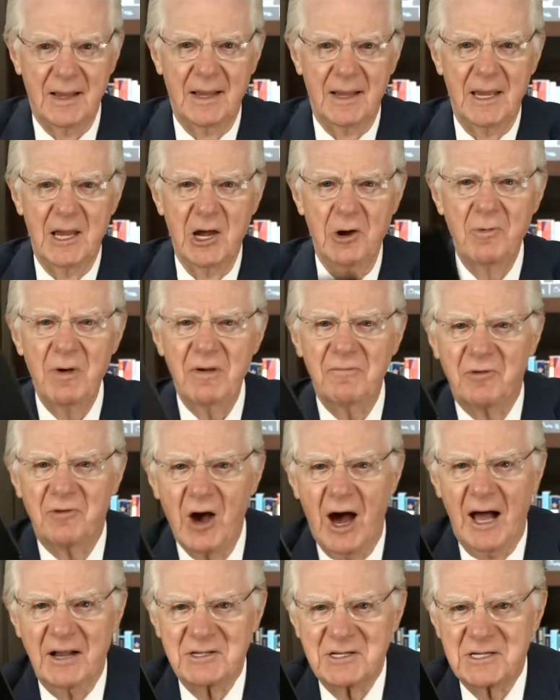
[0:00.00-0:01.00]
Here we've
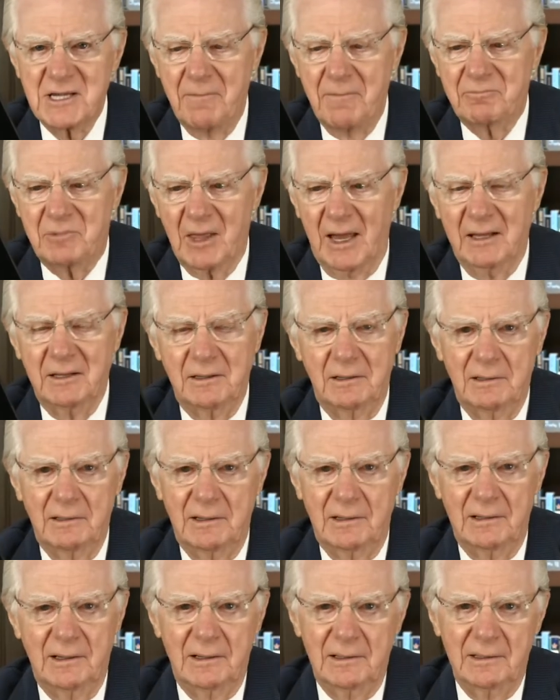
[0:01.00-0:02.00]
got something
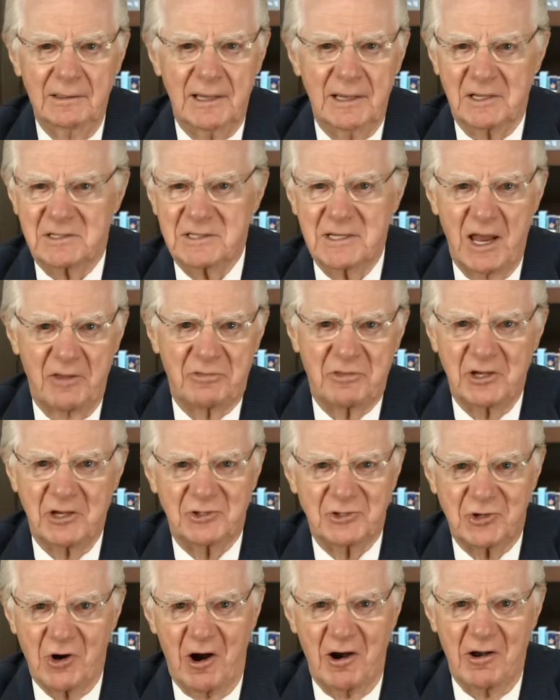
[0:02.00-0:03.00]
that's nothing
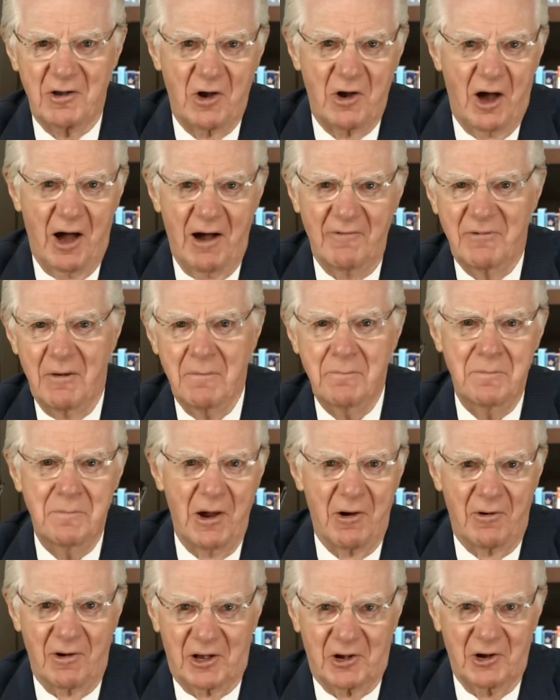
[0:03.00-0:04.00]
short of a
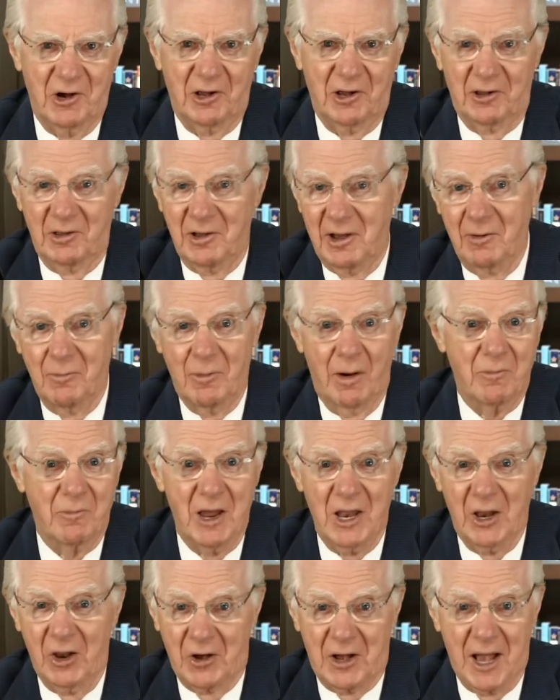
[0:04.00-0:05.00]
miracle when we
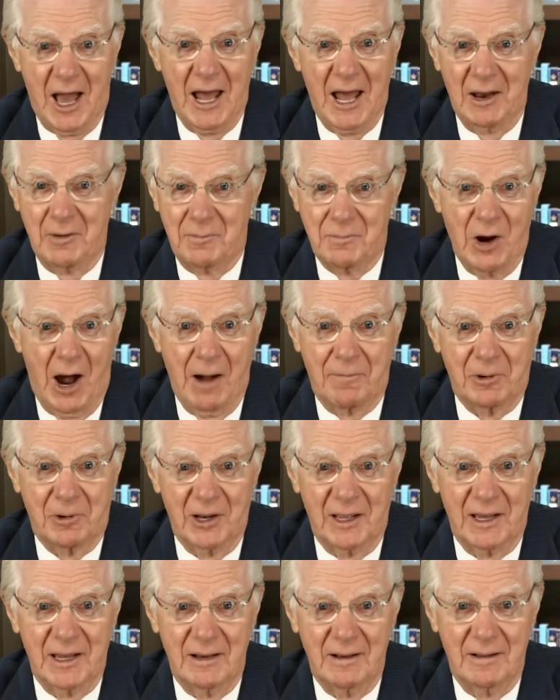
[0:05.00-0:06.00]
look at it
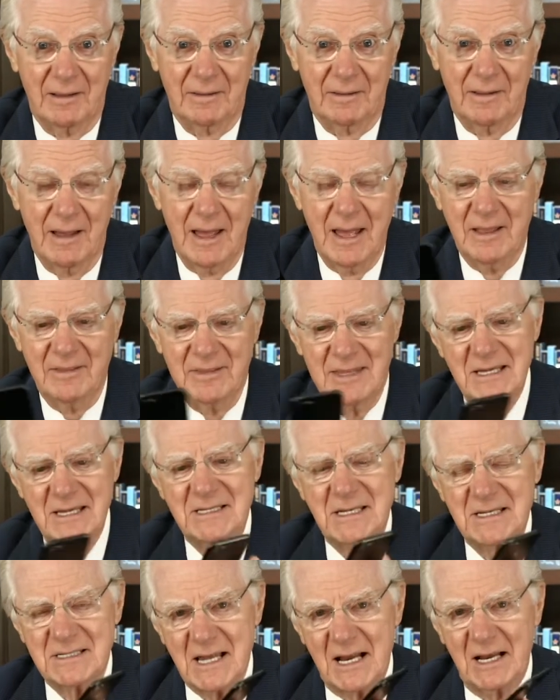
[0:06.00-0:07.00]
properly. This
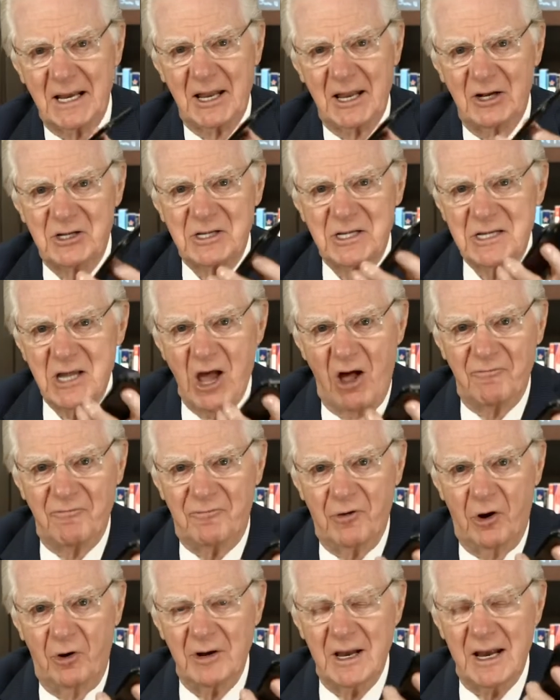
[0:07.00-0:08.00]
is a little cell
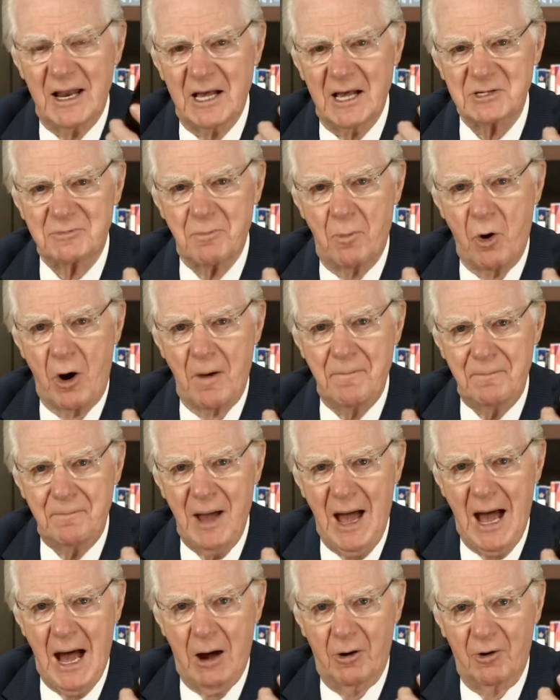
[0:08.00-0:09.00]
phone. It has more
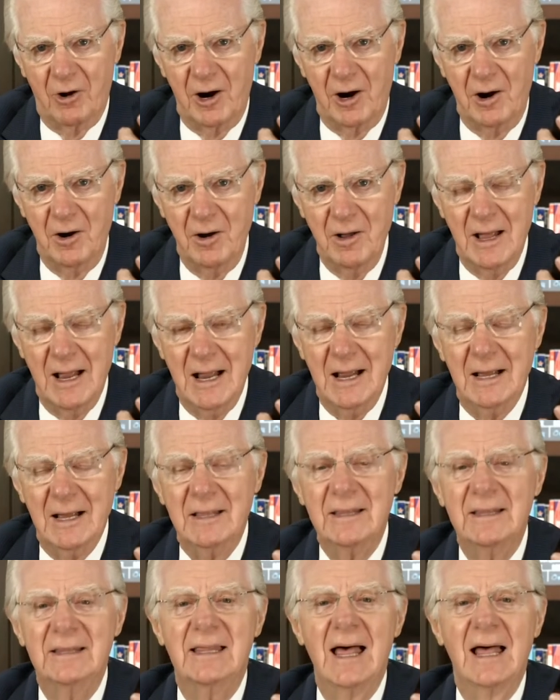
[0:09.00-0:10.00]
power
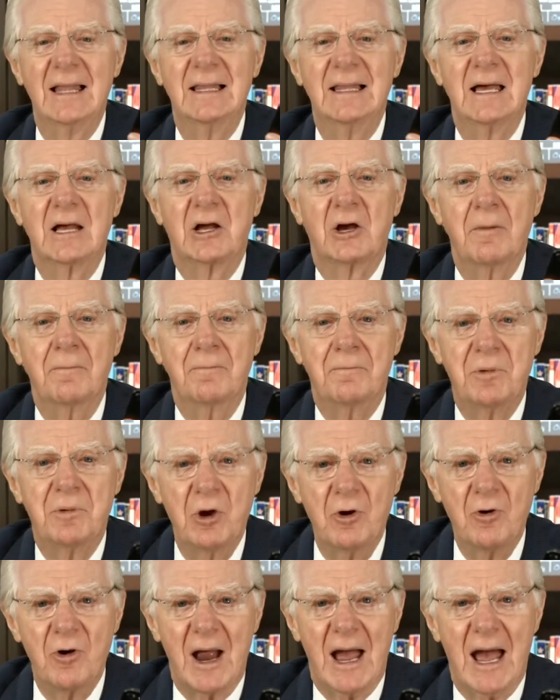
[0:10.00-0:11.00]
than the
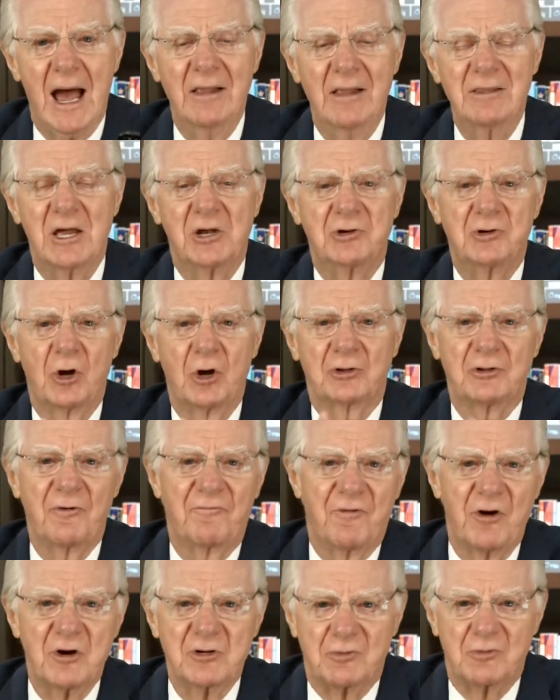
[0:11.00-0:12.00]
computer had that took the
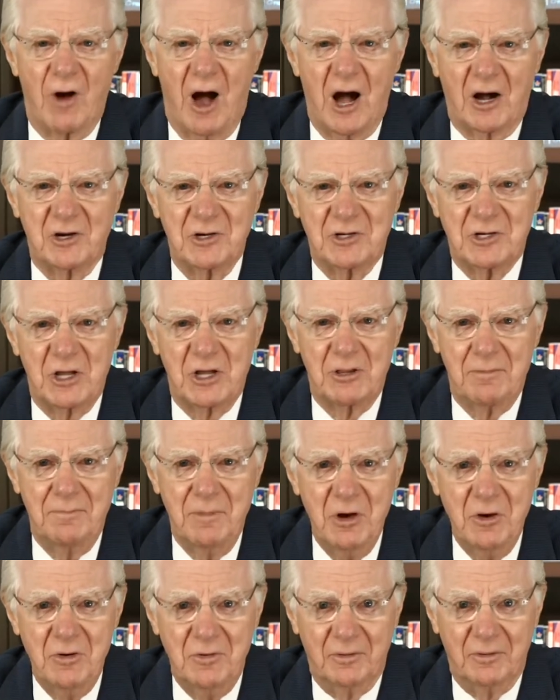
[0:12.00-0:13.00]
first rocket to the
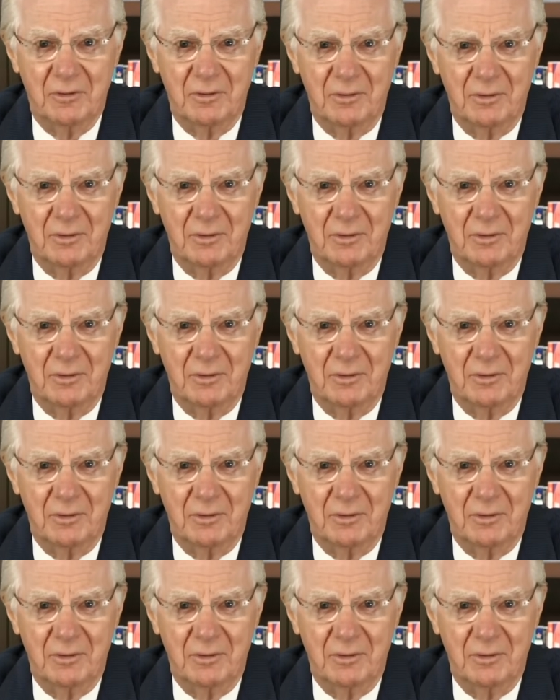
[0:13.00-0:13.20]
moon.